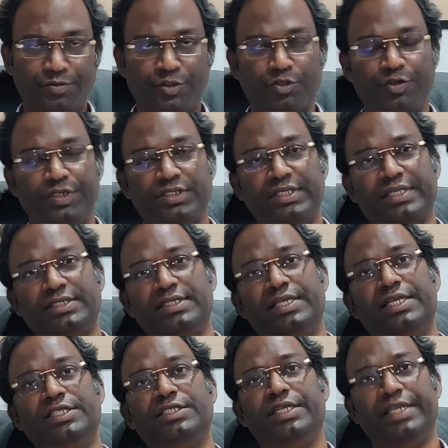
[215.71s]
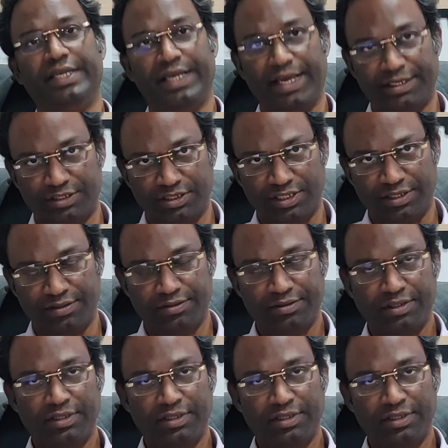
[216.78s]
So it is a synergetic action.